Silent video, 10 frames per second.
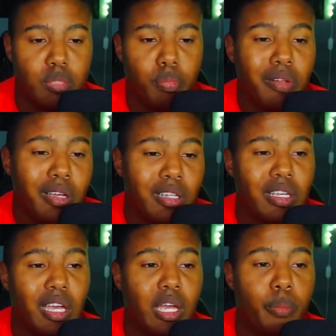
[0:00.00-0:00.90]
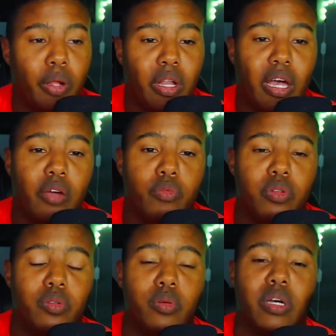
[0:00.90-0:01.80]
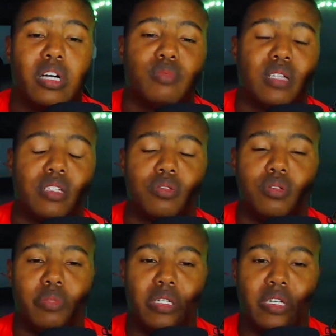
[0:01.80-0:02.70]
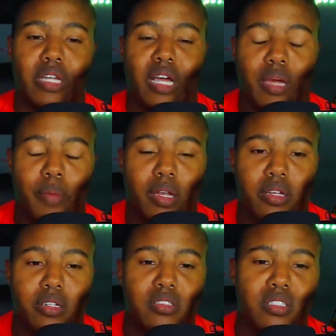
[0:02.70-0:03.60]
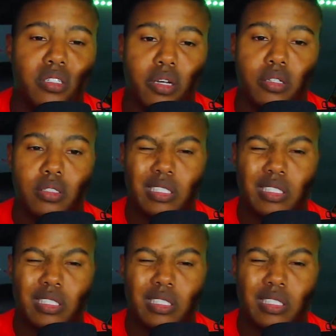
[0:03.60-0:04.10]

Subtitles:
playing the game live with you guys. But that's going to be it. I'm out of here. See you guys.